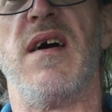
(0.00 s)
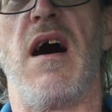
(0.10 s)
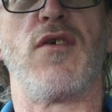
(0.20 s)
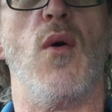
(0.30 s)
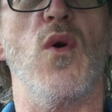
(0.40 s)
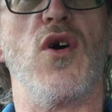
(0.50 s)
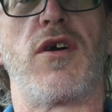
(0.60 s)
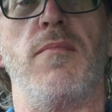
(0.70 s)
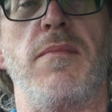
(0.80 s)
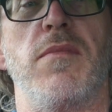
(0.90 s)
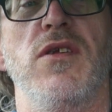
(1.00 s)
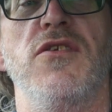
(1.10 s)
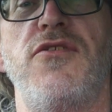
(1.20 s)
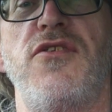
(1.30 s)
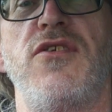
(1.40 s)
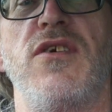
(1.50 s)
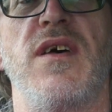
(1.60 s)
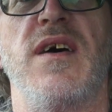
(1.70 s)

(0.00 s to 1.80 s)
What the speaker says: I've got work commitments,